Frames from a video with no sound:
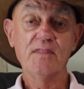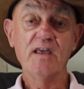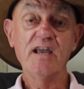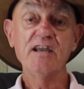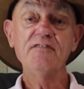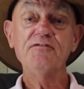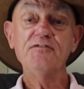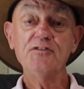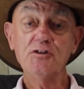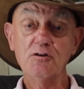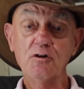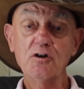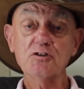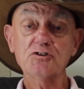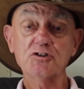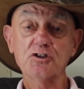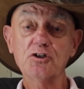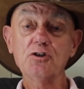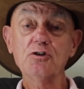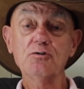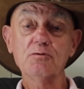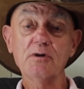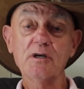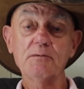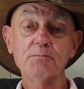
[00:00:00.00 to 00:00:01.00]
if you got
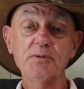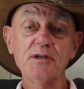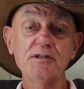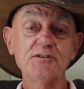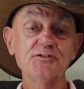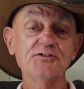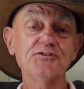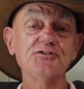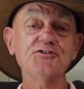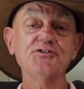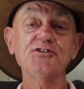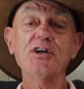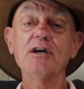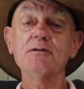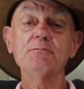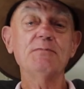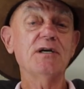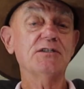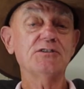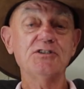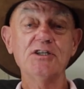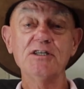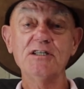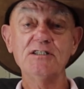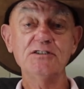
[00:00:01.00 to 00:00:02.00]
2, it'd be so
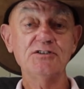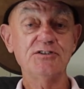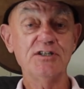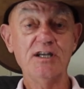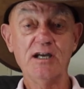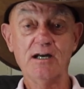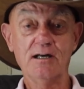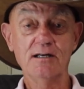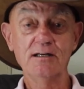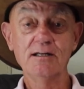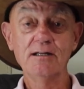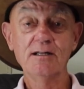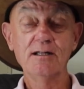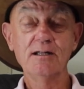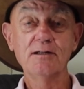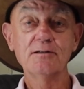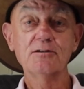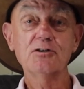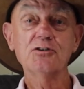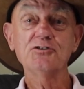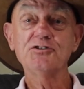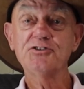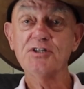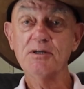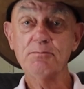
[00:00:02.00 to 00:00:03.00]
much easier
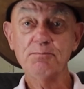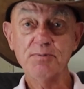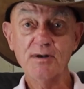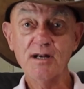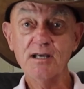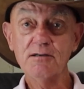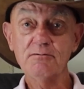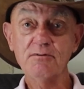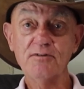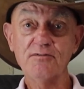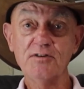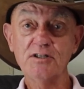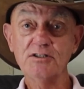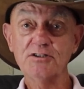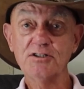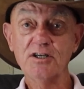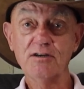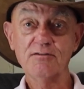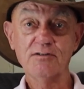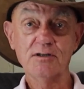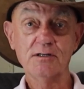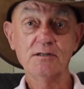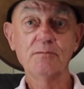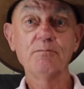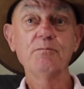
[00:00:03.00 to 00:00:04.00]
because they'd play with each
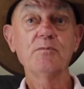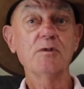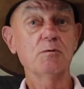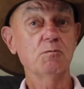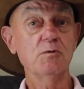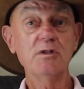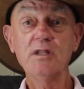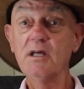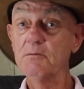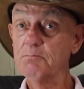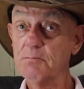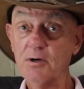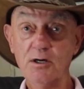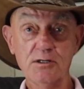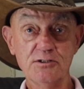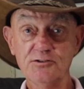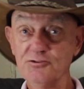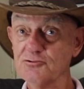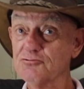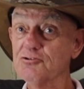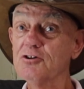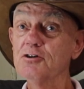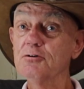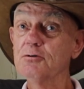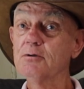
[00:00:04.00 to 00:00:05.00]
other. Well, that part's
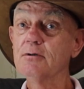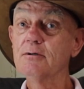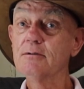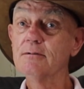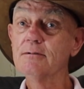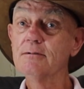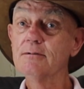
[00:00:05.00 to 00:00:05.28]
true.